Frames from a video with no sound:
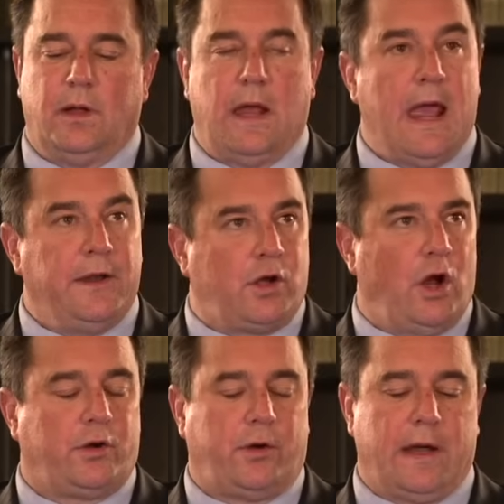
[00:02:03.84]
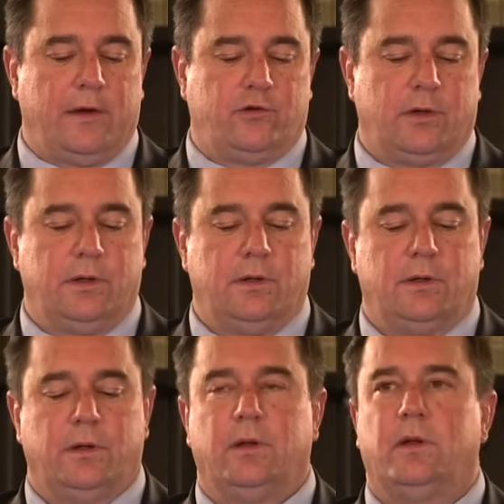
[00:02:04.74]
and co-creation
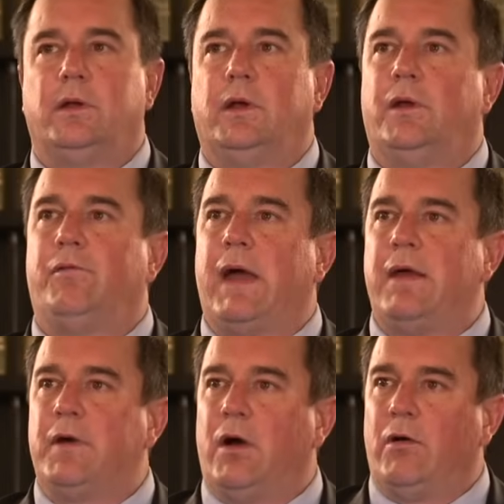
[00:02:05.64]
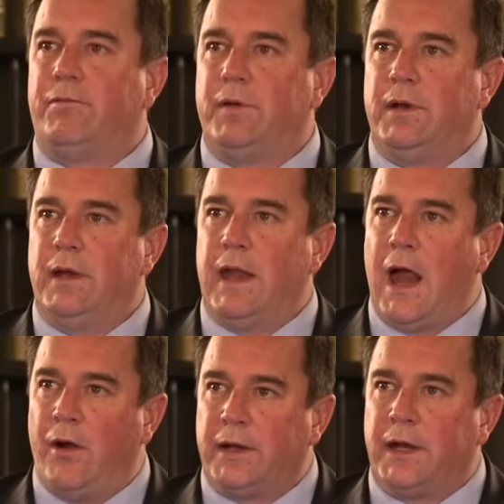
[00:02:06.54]
in favor of
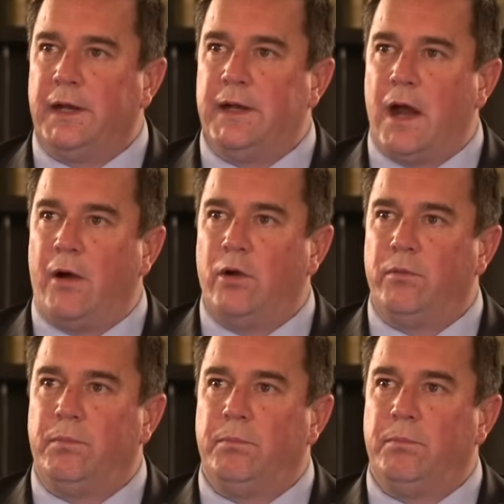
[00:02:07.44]
arrogant, narrow,